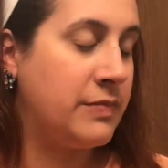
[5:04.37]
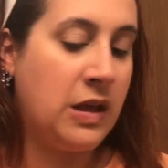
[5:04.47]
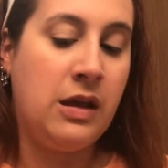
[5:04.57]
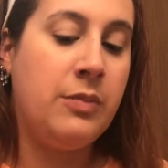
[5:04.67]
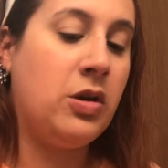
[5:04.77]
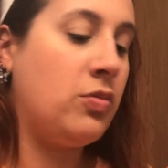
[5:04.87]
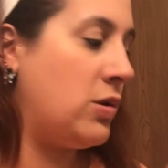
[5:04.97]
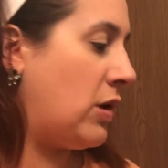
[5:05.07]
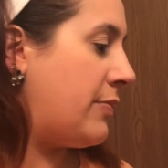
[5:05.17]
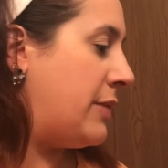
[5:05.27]
I'm gonna
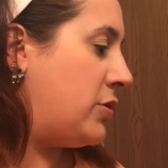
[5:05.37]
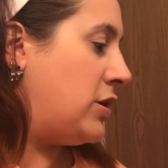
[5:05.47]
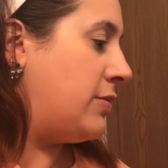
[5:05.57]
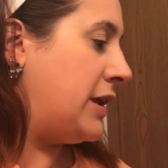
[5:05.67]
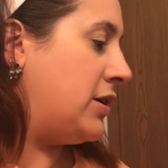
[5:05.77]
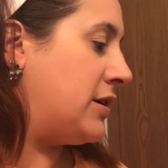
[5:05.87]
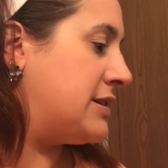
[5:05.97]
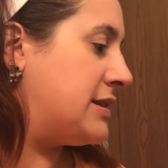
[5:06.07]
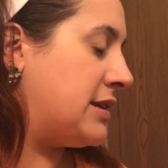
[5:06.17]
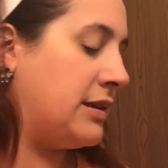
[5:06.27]
re-wet my beauty blender
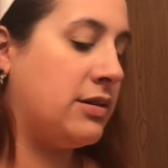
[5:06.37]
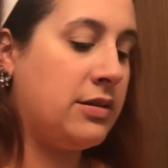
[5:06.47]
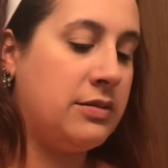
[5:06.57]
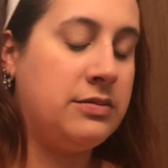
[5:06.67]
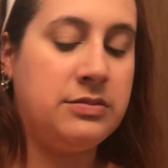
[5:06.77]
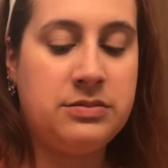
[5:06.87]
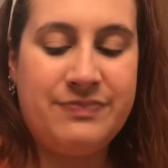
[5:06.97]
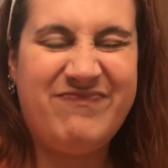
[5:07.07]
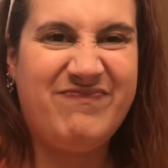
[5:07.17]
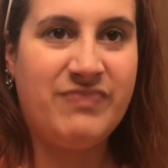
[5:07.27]
because it's a little
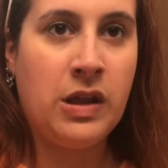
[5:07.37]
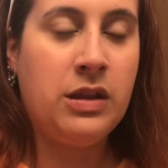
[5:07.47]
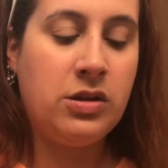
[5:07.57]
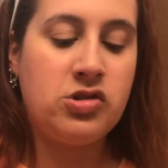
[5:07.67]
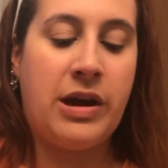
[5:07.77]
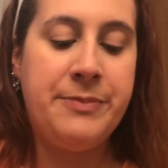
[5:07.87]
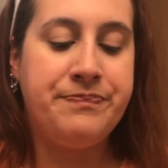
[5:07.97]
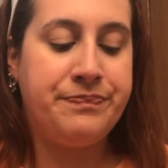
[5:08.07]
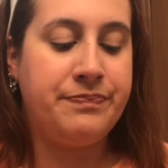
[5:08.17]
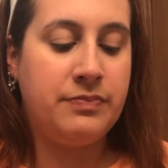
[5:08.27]
dry.
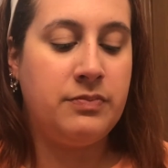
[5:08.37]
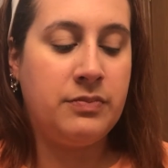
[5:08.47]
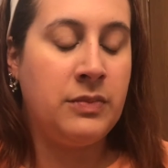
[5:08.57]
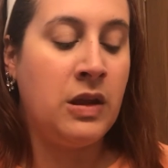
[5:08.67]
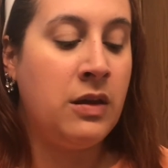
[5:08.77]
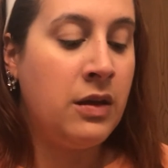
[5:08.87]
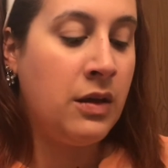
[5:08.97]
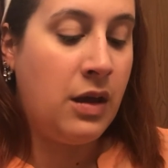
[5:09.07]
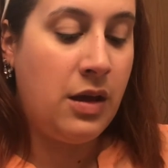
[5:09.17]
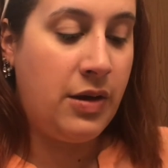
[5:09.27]

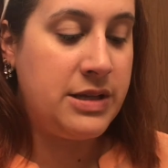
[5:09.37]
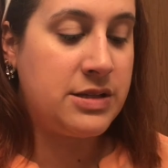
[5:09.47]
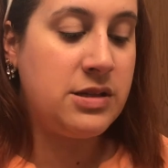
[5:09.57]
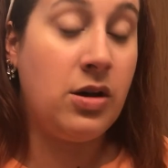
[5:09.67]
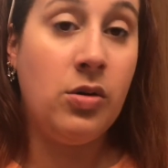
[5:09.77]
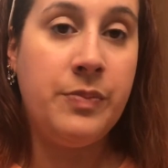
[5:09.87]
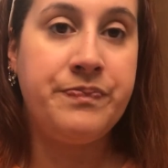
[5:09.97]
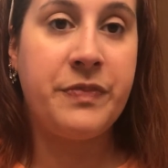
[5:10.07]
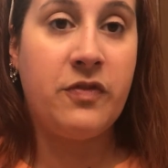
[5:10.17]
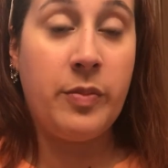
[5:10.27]
All right, so
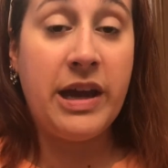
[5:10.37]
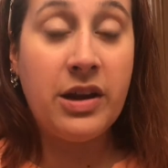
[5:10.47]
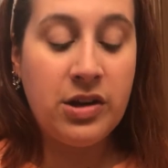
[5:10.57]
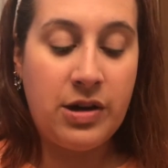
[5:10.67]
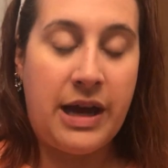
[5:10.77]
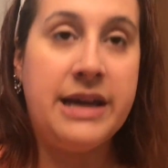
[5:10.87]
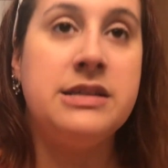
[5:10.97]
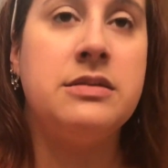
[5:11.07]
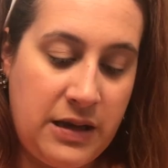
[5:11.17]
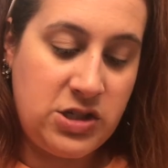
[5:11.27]
for my under
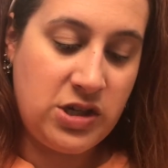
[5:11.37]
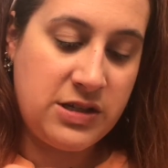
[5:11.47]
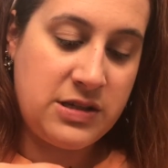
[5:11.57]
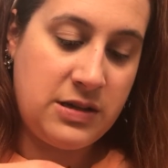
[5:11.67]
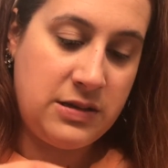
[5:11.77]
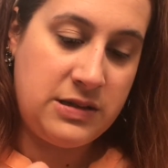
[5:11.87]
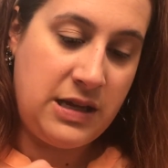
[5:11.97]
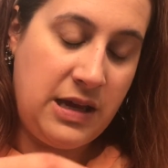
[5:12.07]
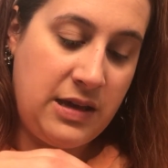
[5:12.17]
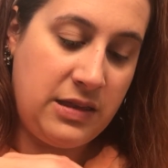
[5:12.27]
eyes, I just
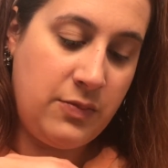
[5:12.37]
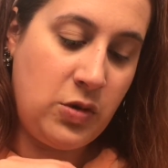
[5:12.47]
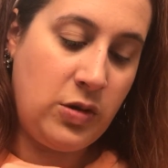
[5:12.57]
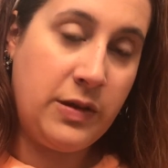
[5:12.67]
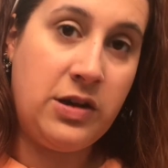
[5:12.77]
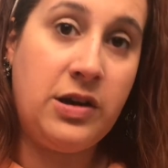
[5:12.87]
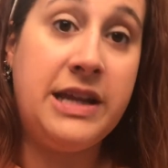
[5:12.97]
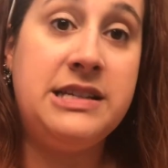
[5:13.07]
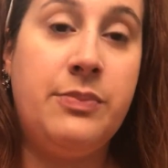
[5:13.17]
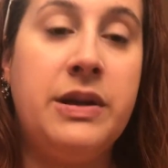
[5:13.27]
take the beauty blender and I
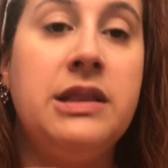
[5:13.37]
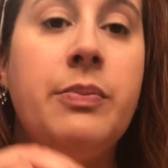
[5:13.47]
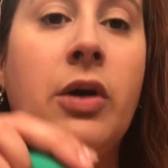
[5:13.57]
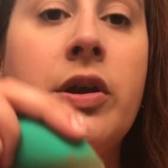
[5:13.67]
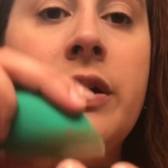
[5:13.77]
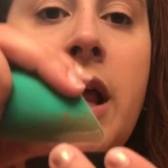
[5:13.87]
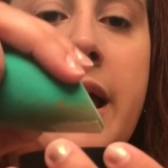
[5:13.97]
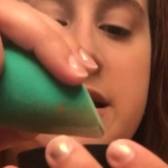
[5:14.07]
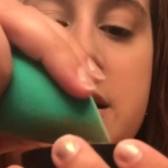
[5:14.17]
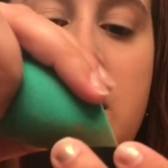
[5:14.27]
dip it in the powder,
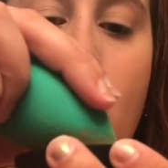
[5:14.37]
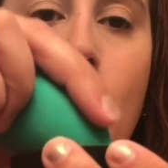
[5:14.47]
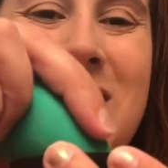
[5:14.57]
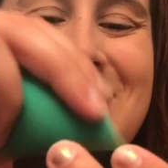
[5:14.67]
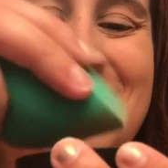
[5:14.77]
as so.